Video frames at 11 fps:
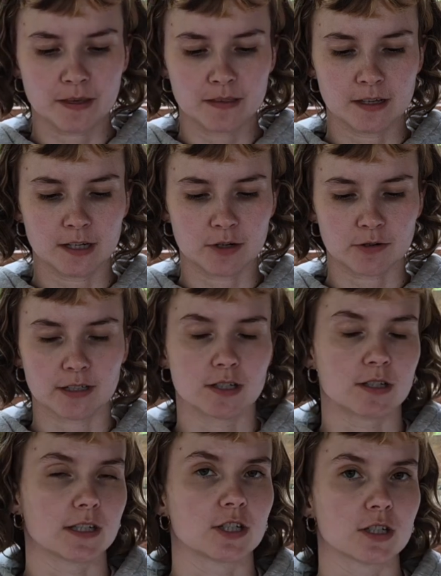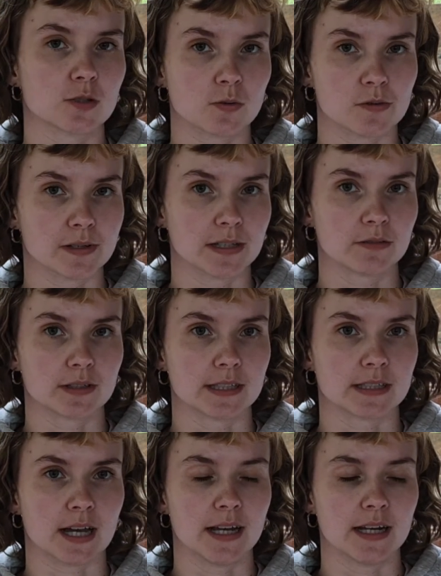the decreased stitches were really, really
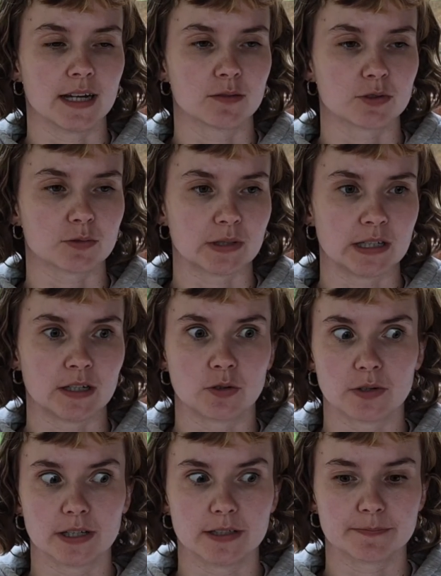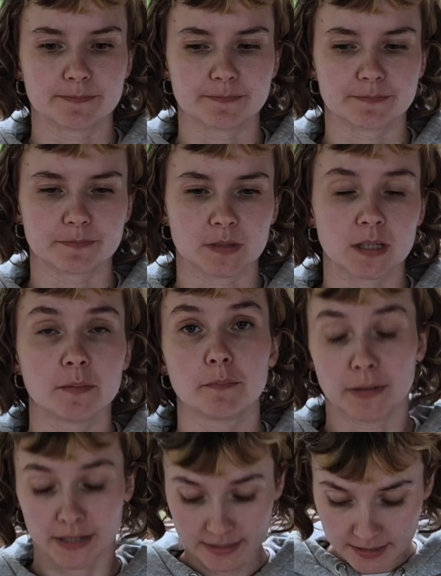tight, and it was really annoying.
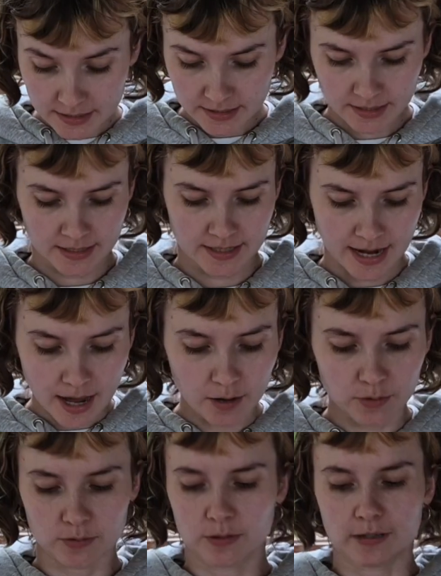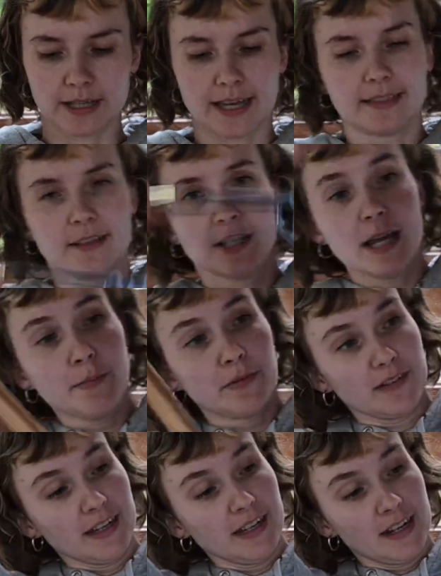But now, looking at the shape of
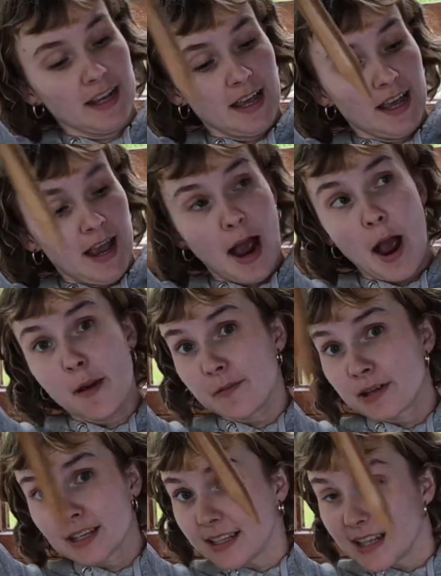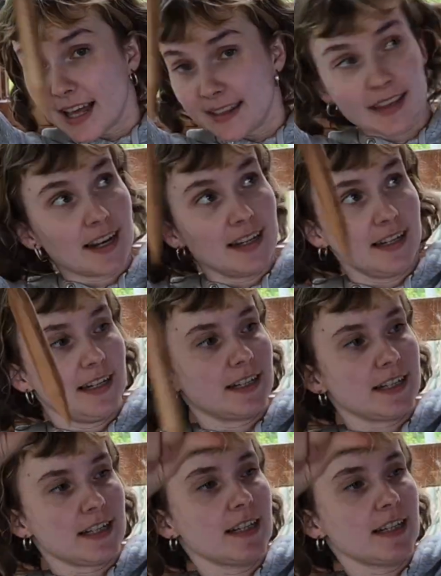it, I'm really glad that I did, because I